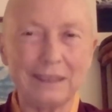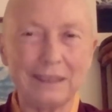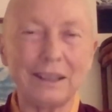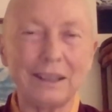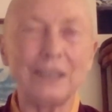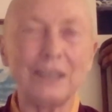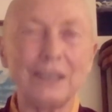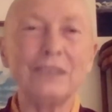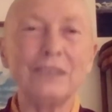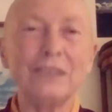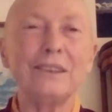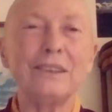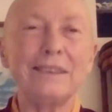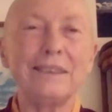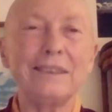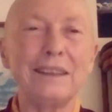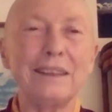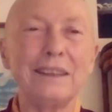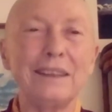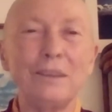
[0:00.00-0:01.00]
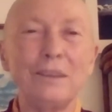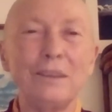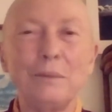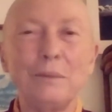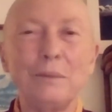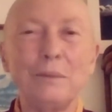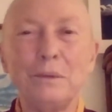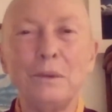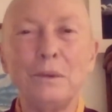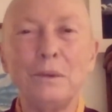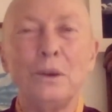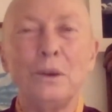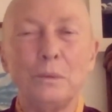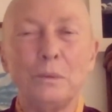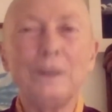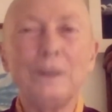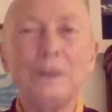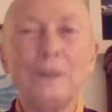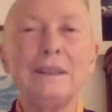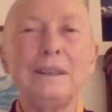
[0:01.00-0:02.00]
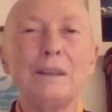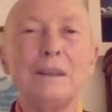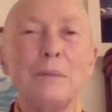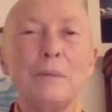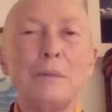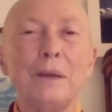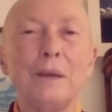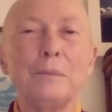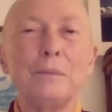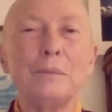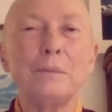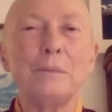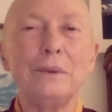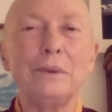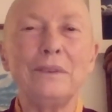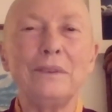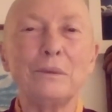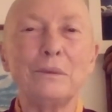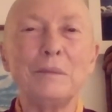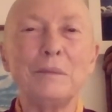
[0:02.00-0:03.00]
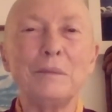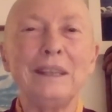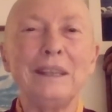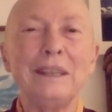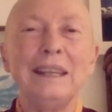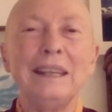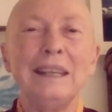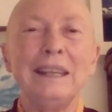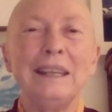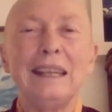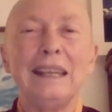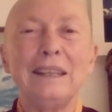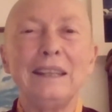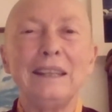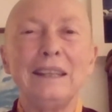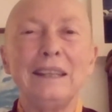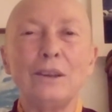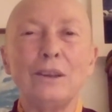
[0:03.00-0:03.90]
articles that have been written about Buddhist women in all